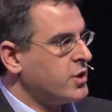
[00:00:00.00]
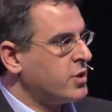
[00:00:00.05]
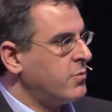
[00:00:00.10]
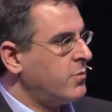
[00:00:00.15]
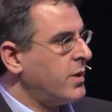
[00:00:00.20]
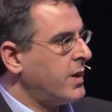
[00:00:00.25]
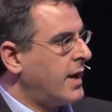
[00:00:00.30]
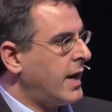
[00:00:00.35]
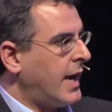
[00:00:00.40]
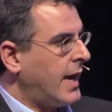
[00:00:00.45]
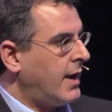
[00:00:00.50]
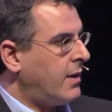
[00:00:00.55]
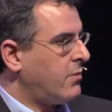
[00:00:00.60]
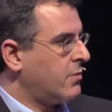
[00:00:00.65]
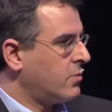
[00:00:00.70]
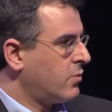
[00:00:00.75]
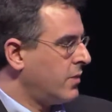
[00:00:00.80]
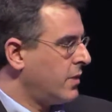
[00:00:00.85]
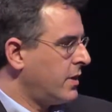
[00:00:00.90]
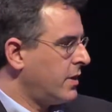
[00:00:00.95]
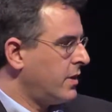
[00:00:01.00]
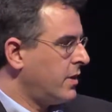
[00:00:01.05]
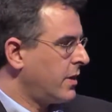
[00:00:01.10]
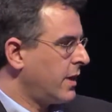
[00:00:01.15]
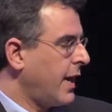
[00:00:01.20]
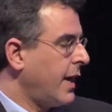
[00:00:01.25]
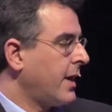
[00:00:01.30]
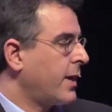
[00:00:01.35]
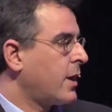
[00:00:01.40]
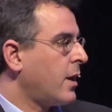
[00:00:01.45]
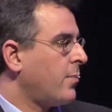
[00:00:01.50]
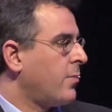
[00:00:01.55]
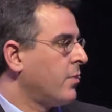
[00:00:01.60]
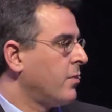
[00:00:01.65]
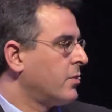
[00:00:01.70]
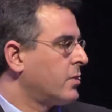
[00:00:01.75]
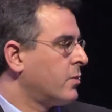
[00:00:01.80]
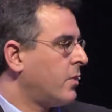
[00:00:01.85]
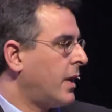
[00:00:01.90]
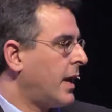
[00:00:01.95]
should be allowed within a gay
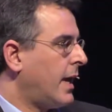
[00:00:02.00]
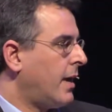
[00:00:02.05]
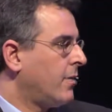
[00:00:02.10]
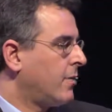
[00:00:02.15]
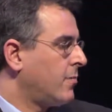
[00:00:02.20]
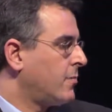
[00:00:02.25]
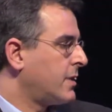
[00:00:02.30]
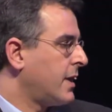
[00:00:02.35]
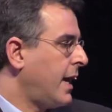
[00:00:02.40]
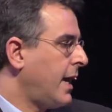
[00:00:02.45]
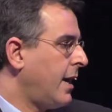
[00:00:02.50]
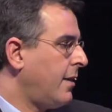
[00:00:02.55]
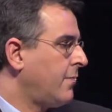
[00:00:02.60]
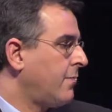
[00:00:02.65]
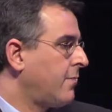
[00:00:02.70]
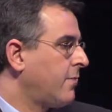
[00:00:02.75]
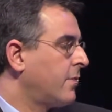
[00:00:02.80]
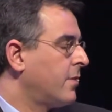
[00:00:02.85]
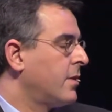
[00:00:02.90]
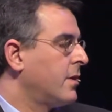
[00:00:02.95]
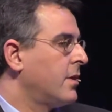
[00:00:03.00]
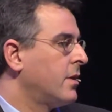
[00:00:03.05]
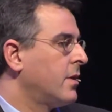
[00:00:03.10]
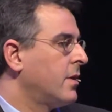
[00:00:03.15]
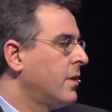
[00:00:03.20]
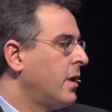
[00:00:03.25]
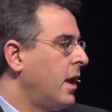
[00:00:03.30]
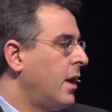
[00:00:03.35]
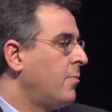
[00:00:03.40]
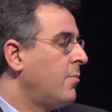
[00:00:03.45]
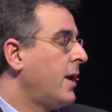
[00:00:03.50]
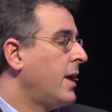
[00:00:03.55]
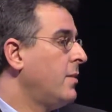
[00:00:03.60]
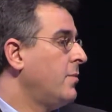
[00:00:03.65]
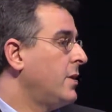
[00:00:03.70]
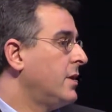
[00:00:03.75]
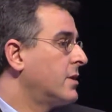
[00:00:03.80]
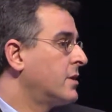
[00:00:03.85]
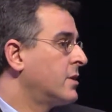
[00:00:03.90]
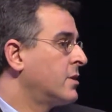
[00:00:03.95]
couple to allow them to have
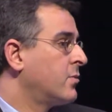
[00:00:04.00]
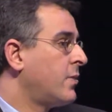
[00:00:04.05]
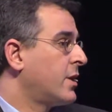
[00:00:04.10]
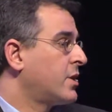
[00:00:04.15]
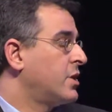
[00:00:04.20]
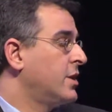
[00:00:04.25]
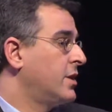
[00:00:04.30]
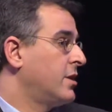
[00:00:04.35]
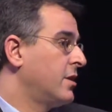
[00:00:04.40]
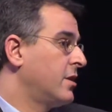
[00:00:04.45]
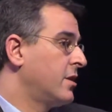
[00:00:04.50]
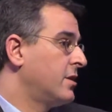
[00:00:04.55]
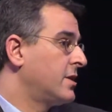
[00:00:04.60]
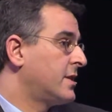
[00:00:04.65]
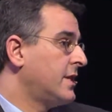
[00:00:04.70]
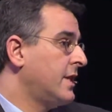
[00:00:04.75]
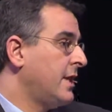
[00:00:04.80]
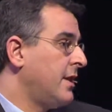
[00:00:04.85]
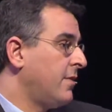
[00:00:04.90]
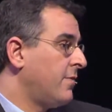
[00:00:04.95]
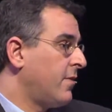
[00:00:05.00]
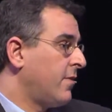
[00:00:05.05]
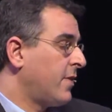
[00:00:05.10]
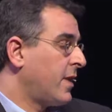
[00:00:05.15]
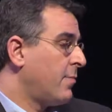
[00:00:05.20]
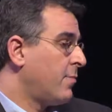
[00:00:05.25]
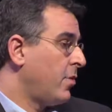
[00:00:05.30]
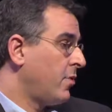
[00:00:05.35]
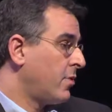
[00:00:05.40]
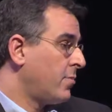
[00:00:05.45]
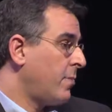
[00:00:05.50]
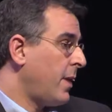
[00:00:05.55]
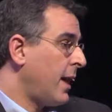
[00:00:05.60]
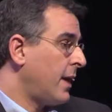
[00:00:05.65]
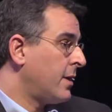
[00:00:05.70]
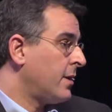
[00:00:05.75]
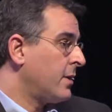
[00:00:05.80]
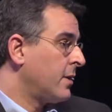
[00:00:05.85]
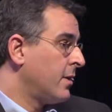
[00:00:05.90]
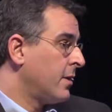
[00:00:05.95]
babies and to actually conceive if they're both
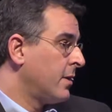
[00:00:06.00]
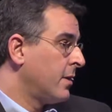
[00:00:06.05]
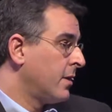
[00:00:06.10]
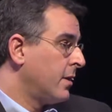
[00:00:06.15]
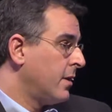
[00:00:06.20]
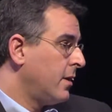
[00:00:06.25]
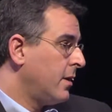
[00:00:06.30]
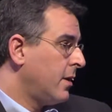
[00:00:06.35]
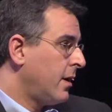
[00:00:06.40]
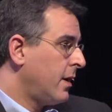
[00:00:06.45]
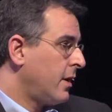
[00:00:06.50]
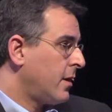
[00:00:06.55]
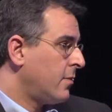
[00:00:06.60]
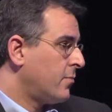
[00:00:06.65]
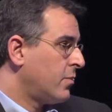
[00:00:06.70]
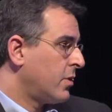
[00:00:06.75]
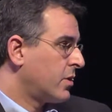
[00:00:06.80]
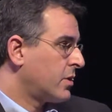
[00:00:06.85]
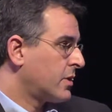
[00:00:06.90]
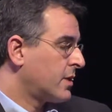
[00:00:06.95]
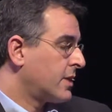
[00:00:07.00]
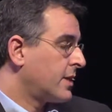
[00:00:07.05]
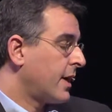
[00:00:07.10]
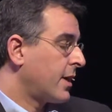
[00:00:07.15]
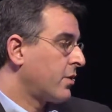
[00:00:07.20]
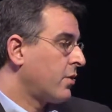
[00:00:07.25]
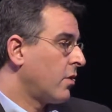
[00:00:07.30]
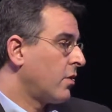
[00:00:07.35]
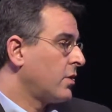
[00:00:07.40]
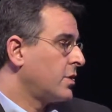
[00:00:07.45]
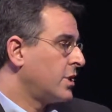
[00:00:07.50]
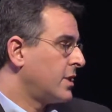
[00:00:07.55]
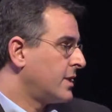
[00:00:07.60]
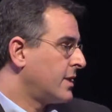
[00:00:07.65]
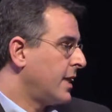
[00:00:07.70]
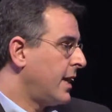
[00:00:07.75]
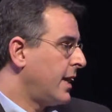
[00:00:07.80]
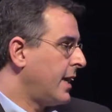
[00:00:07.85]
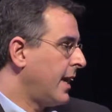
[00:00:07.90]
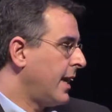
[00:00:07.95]
men, because the technology
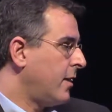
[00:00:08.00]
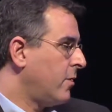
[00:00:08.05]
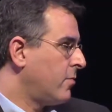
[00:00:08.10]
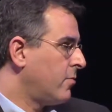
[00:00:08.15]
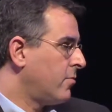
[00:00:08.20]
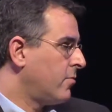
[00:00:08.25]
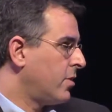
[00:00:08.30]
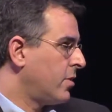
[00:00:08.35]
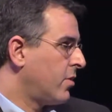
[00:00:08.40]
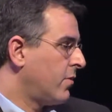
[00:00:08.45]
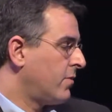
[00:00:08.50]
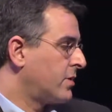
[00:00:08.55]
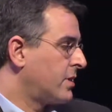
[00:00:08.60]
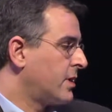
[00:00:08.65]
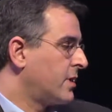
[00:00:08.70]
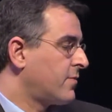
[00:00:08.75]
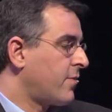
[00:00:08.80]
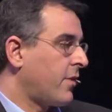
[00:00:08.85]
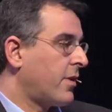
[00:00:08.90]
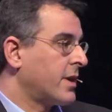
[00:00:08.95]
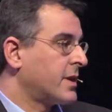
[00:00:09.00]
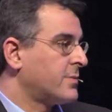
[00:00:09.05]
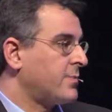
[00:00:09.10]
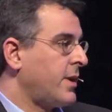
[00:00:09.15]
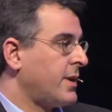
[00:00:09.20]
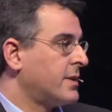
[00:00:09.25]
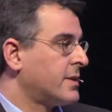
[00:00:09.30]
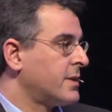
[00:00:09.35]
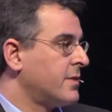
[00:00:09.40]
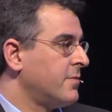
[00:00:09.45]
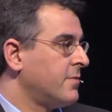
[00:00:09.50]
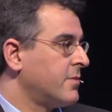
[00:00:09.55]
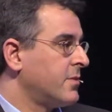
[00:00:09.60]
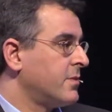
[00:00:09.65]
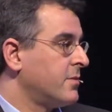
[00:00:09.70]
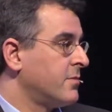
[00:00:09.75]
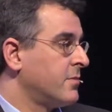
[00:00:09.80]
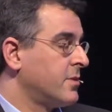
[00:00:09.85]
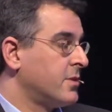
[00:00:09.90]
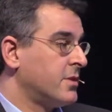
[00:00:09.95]
is there now, but obviously it's very expensive
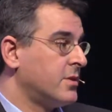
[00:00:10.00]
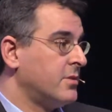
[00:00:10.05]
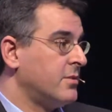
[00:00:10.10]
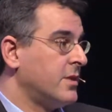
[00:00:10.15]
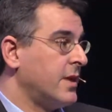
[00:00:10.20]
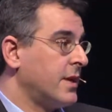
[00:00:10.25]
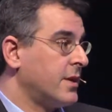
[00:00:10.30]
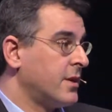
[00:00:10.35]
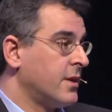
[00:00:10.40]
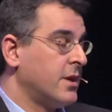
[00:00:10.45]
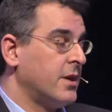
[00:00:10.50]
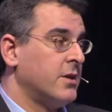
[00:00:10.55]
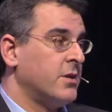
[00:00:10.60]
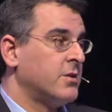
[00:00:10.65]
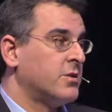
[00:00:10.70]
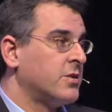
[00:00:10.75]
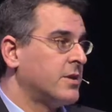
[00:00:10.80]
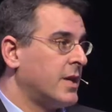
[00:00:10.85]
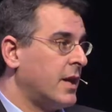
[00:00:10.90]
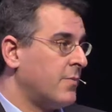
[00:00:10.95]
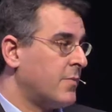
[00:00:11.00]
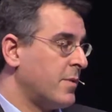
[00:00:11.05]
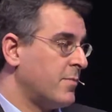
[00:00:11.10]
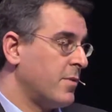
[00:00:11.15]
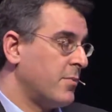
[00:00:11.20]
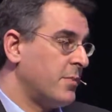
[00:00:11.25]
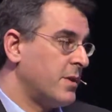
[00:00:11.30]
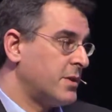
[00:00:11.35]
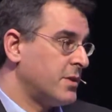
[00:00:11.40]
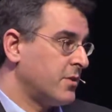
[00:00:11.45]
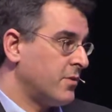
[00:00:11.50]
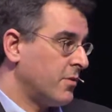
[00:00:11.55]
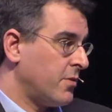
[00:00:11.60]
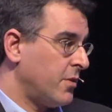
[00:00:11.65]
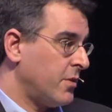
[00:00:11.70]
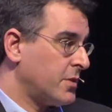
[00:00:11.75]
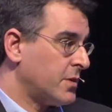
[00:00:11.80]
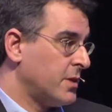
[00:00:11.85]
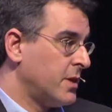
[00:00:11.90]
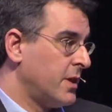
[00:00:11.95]
to do that. Should that be permitted or
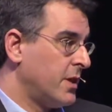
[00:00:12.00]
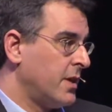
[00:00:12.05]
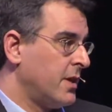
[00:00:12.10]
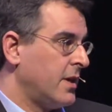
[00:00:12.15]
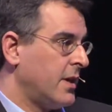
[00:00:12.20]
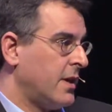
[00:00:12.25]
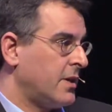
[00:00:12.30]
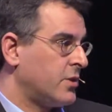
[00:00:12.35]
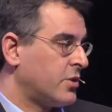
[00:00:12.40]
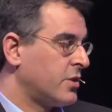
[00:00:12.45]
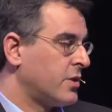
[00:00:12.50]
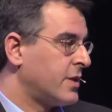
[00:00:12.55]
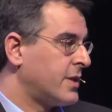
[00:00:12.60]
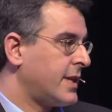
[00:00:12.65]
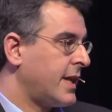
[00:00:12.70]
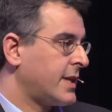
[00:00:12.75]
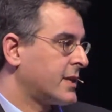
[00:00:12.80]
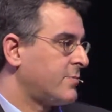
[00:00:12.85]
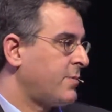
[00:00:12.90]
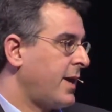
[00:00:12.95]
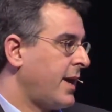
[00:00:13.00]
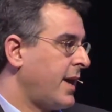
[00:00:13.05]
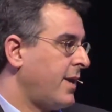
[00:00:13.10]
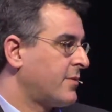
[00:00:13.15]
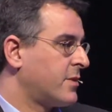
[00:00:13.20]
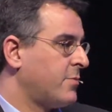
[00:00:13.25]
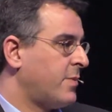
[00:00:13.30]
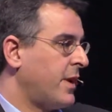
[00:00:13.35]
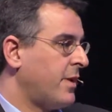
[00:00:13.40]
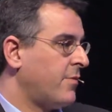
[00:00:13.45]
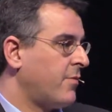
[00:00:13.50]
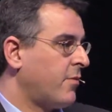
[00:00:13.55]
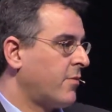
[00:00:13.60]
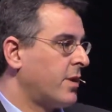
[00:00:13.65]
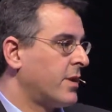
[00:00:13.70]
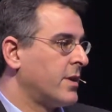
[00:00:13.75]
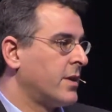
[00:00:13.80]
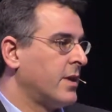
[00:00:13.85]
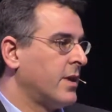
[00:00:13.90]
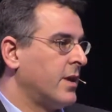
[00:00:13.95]
not? And should the taxpayer have to pay for
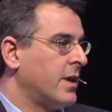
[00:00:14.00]
it?